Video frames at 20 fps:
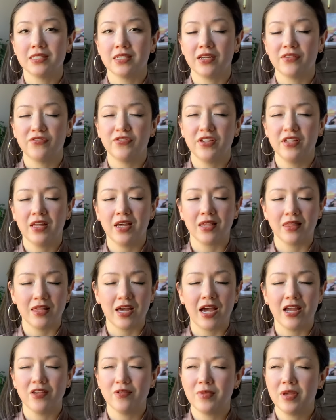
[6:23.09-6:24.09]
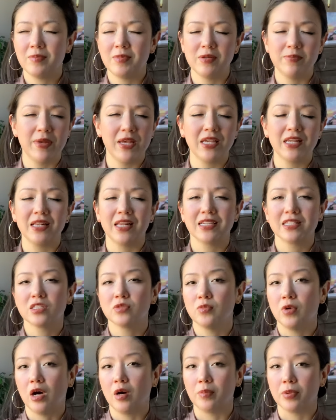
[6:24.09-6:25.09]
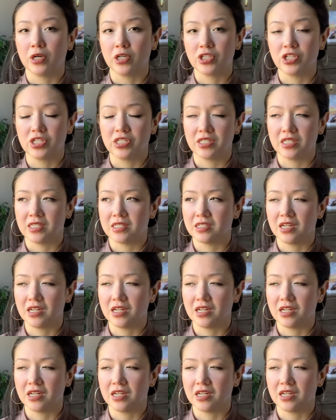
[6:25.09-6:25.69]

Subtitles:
I feel like that you may be making like small purchases,